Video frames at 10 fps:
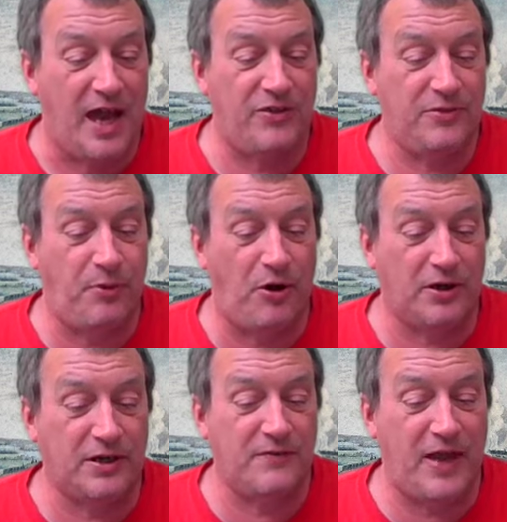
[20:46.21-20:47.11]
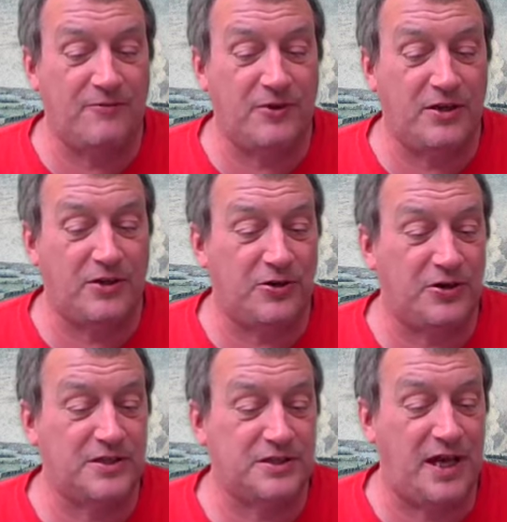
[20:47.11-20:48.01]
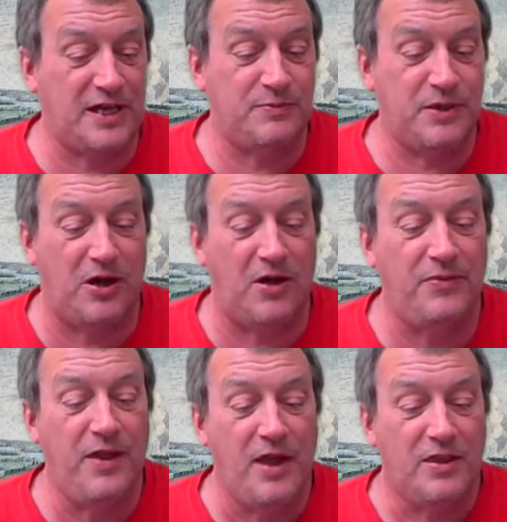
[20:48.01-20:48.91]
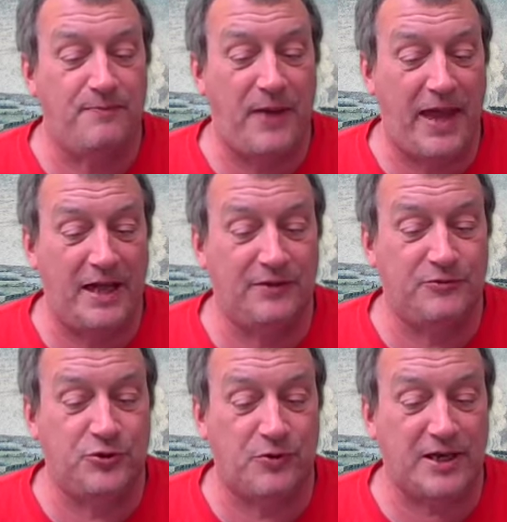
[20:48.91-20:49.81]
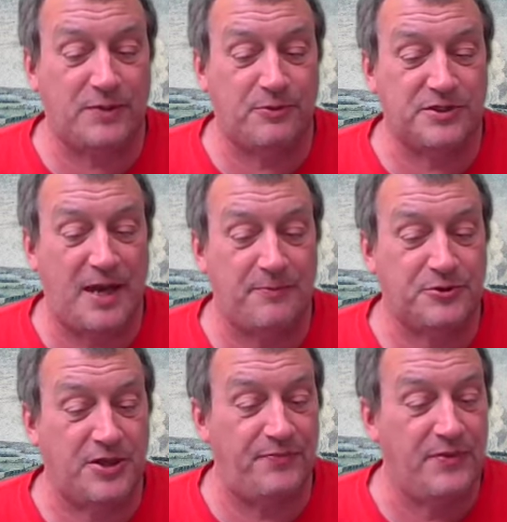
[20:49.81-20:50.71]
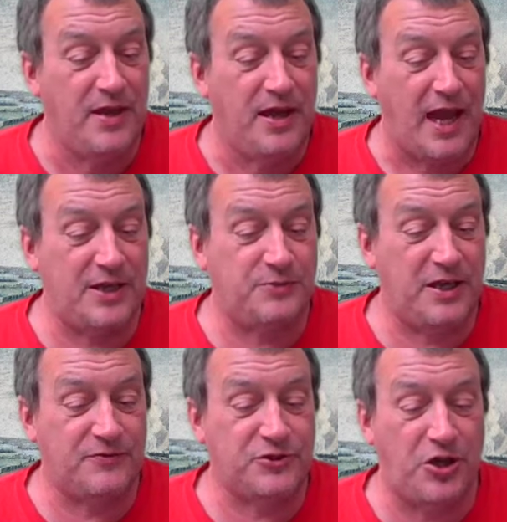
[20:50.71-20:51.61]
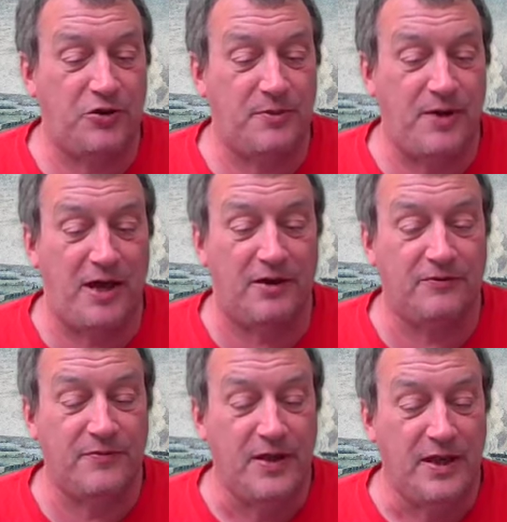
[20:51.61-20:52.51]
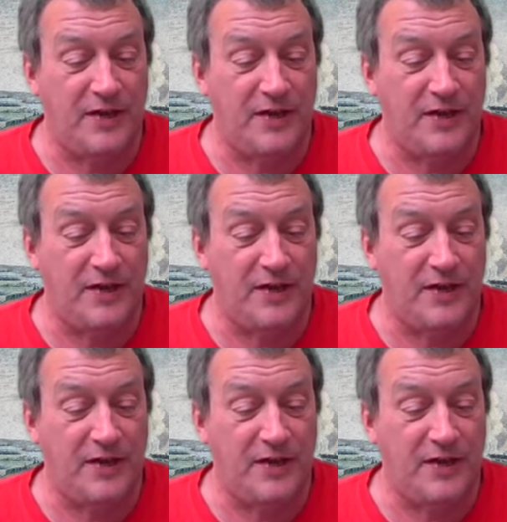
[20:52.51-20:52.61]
and part of every occurrence lies beyond the pale of direct perception, as we have shown above.